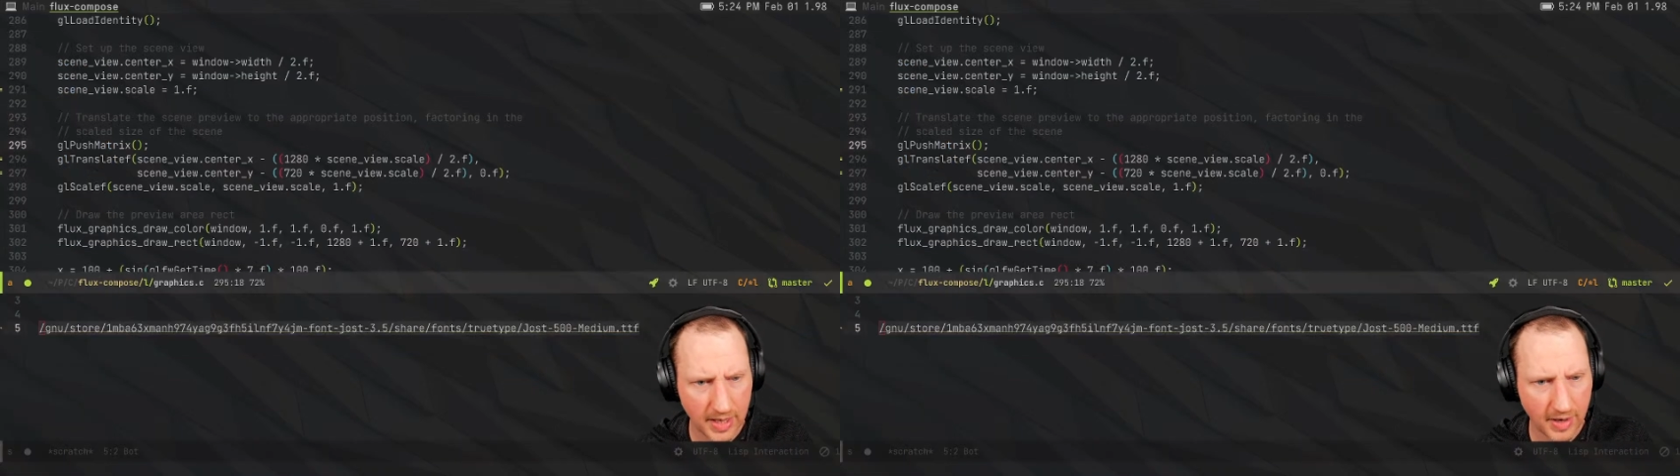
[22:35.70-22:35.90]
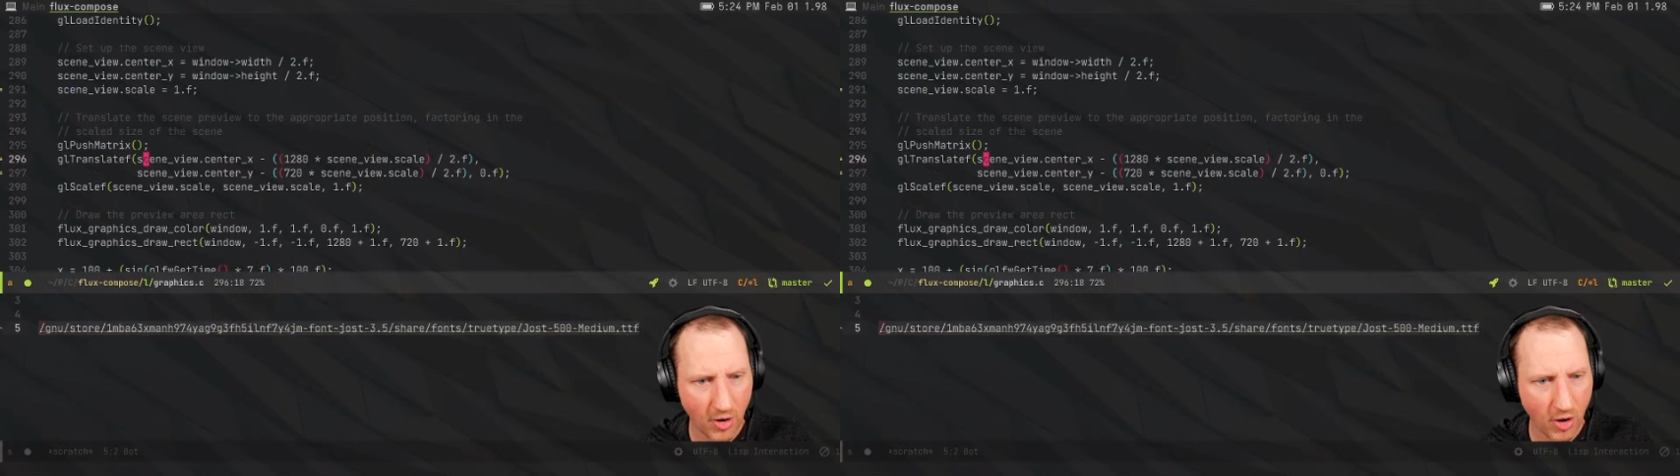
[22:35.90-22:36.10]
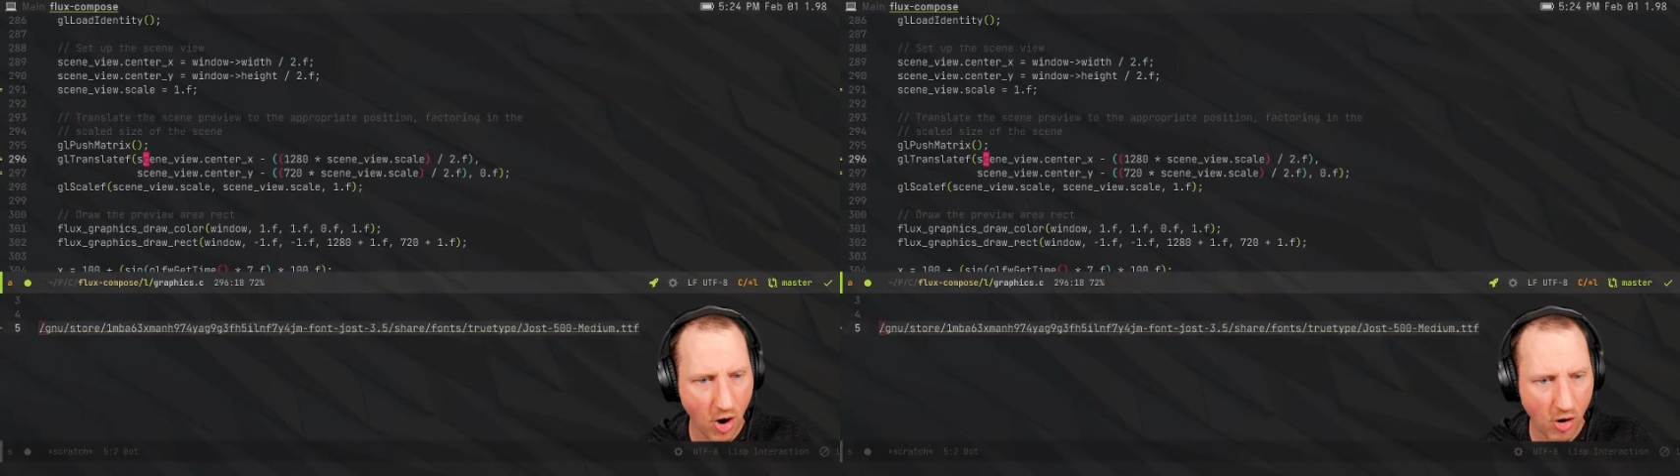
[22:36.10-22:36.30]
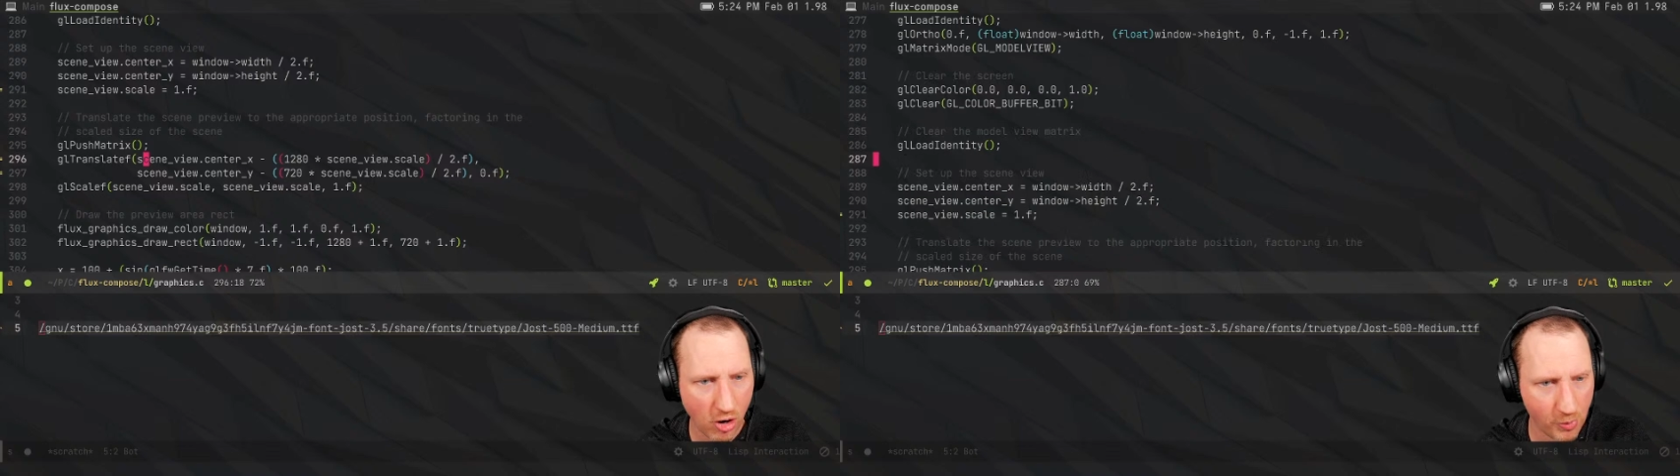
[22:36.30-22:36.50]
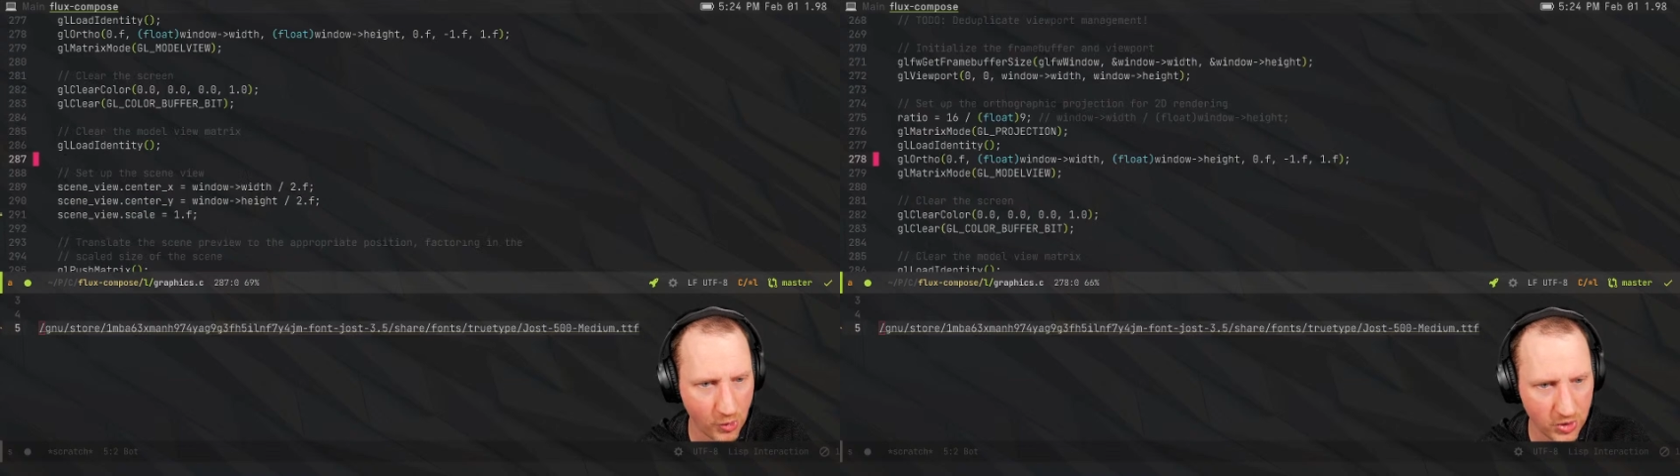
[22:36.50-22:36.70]

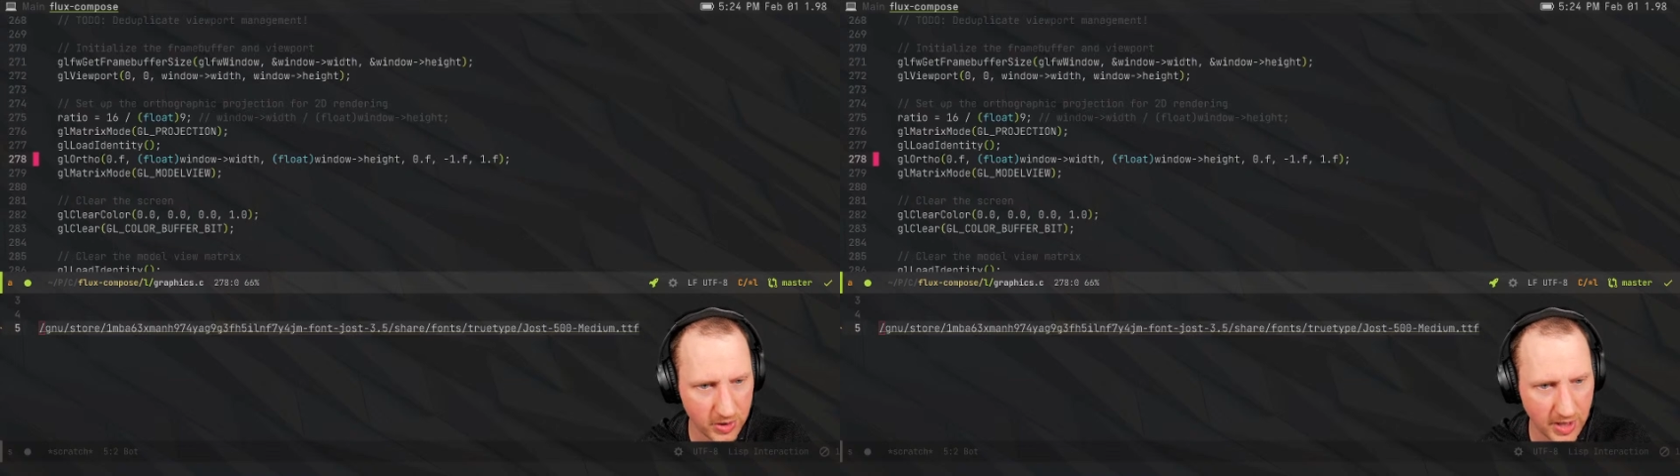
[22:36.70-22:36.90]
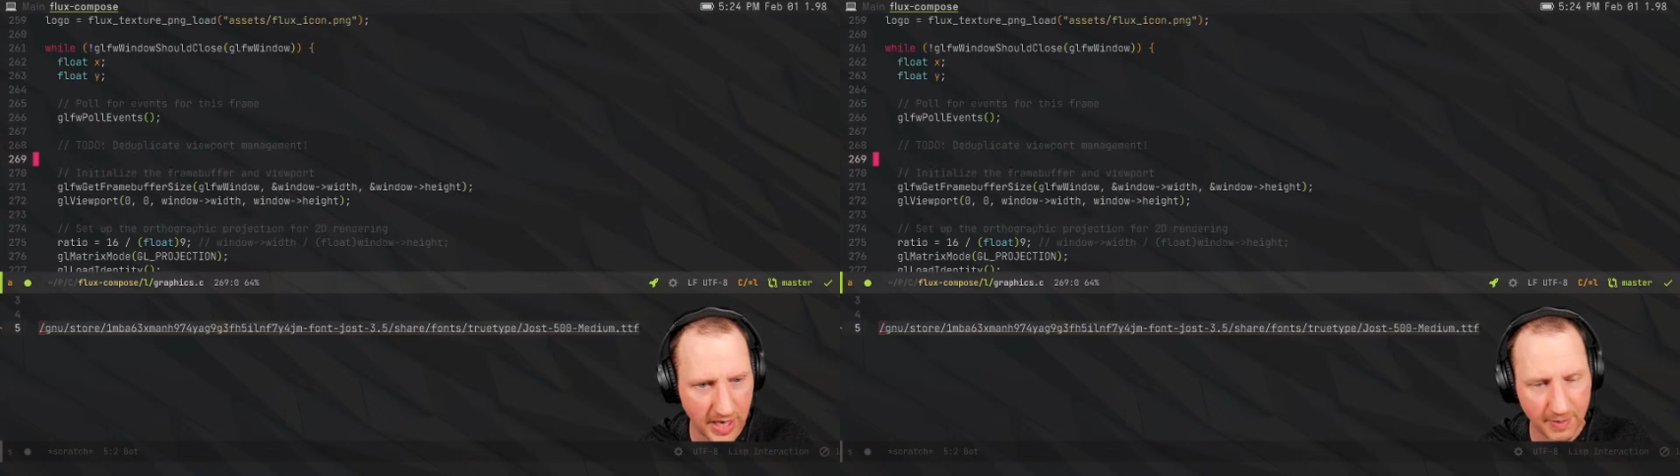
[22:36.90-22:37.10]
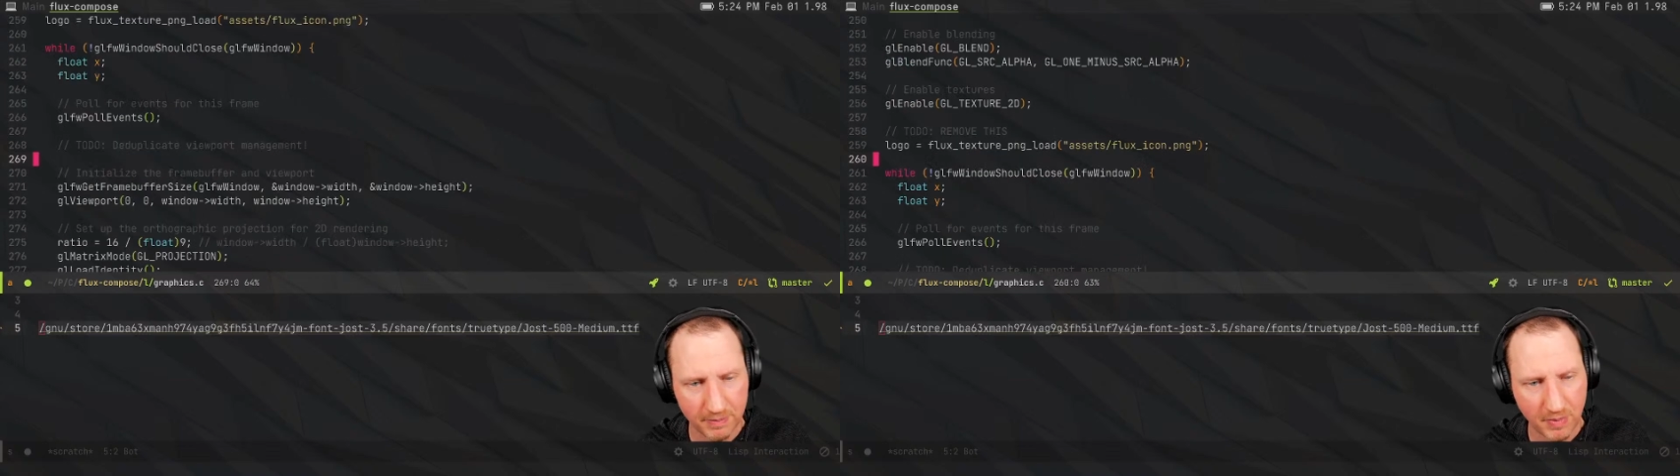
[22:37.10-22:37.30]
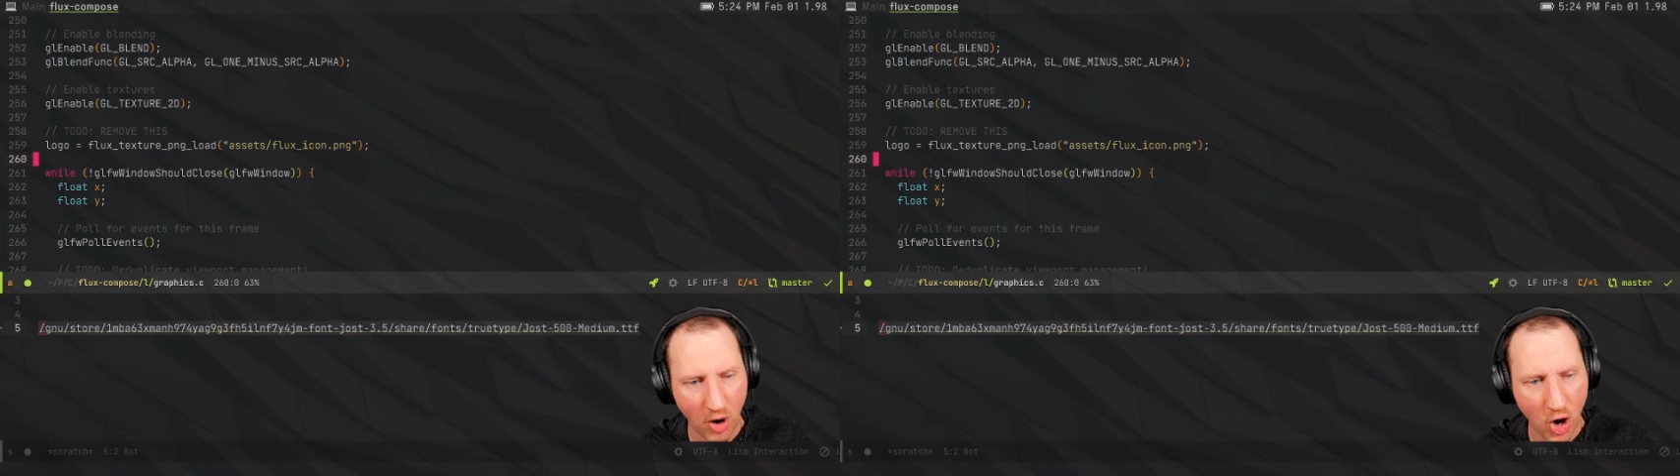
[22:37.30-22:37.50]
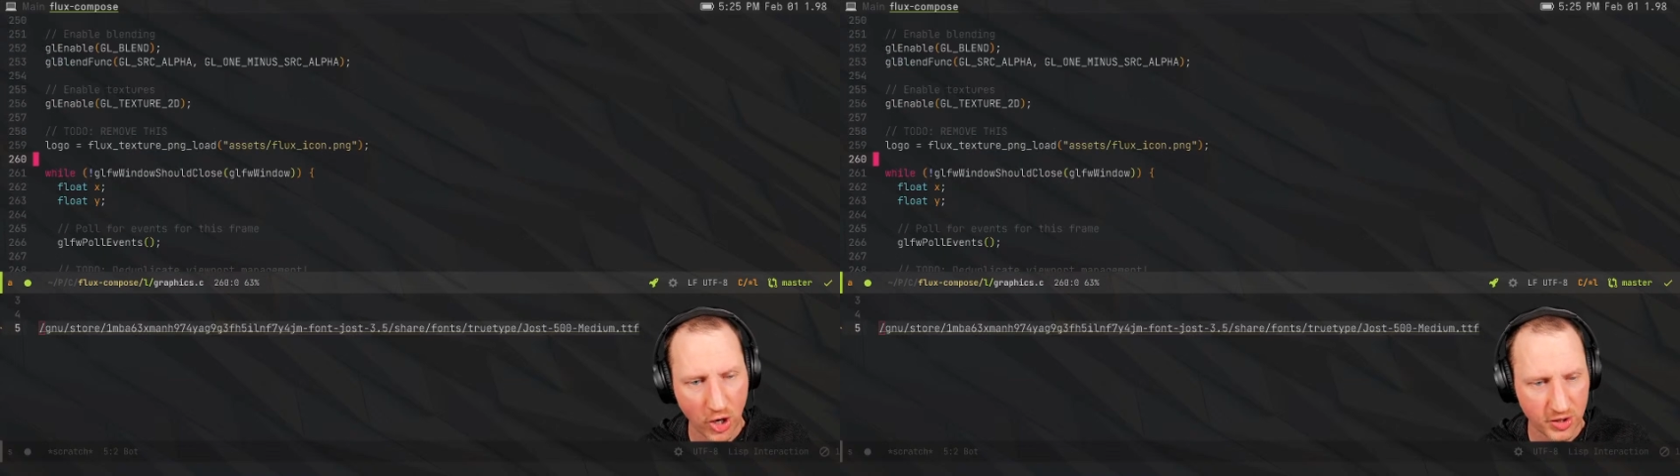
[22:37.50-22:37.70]
horrible
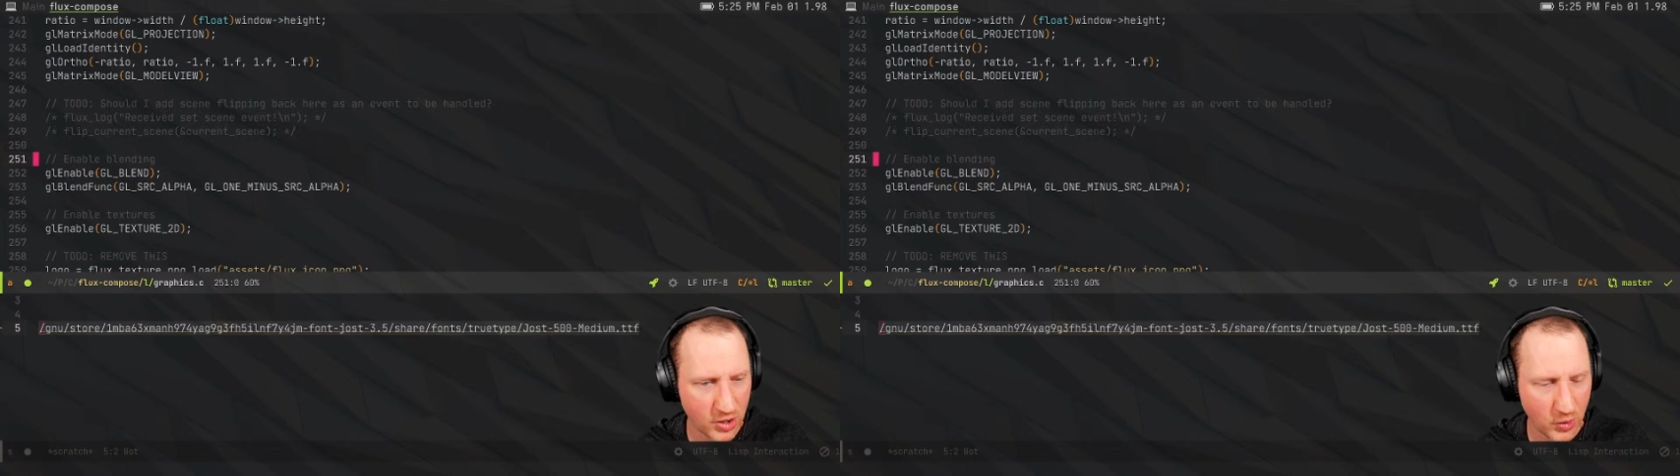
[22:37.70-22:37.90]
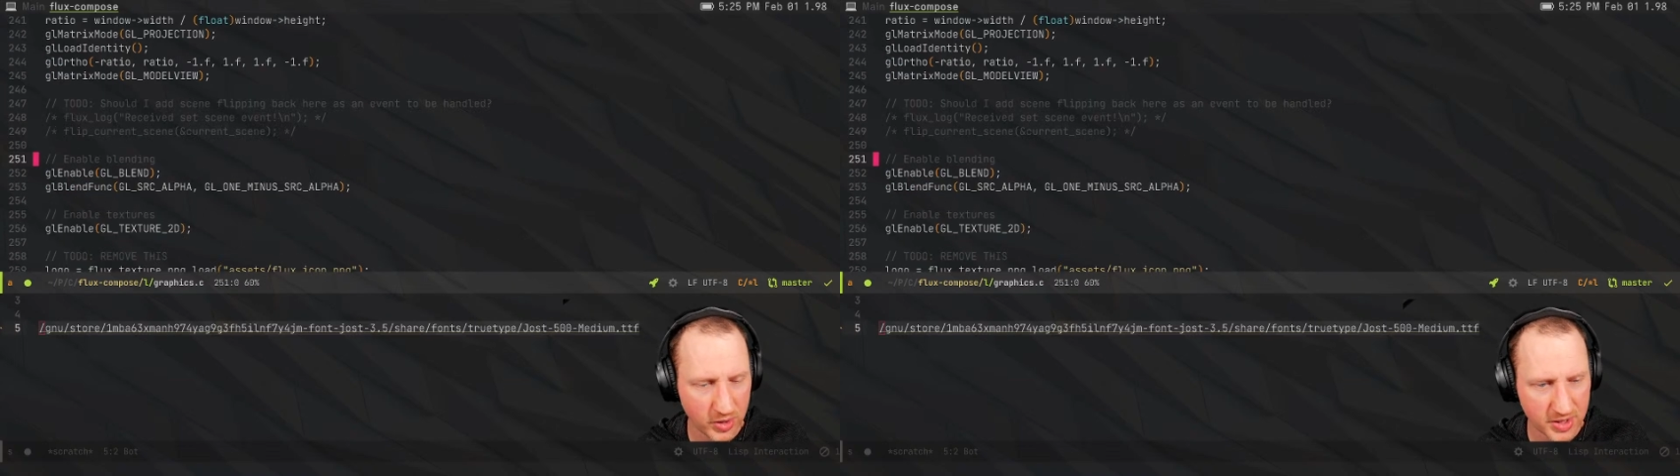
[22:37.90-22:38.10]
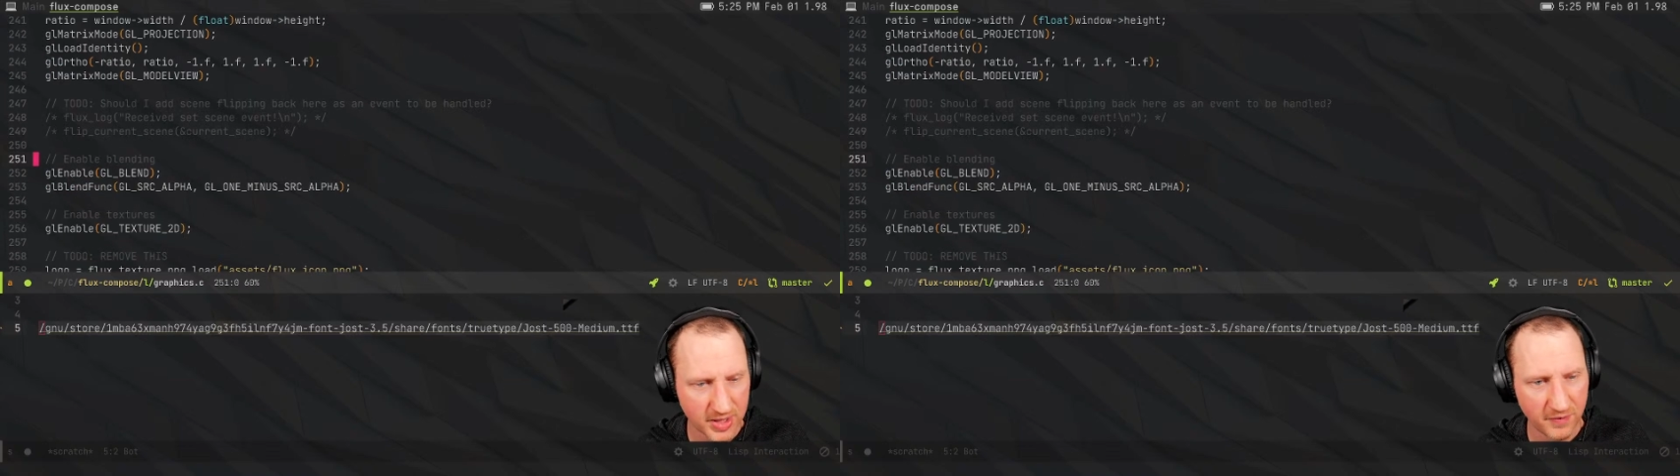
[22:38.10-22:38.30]
hard-coded stuff